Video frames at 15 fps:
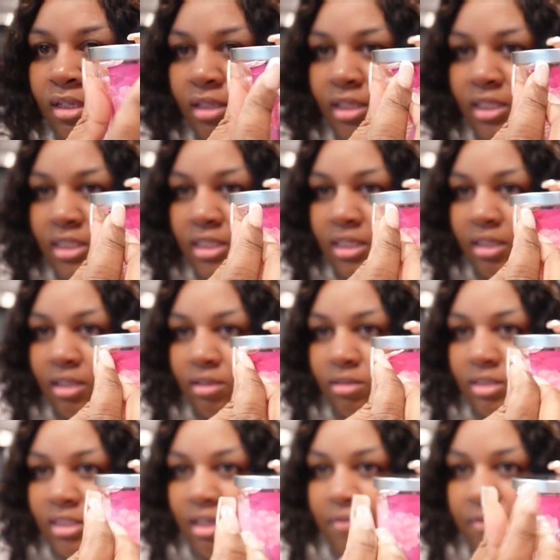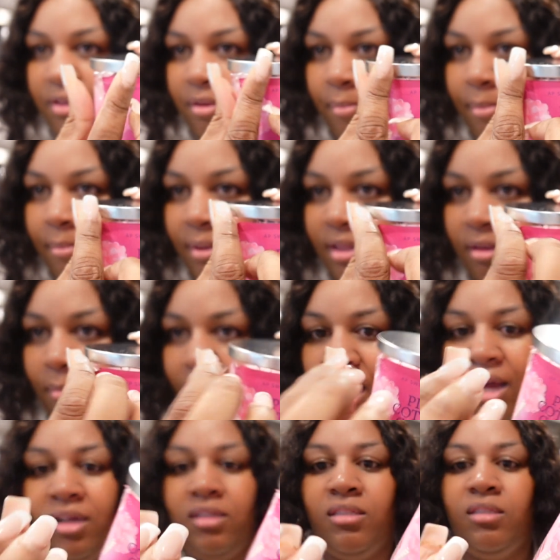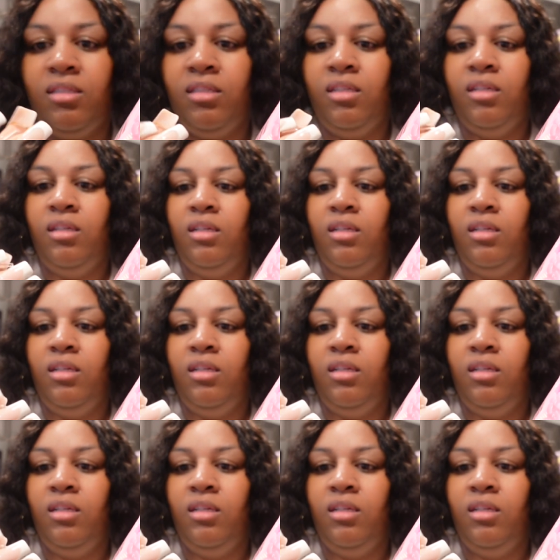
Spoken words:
This is the little stuff in the box.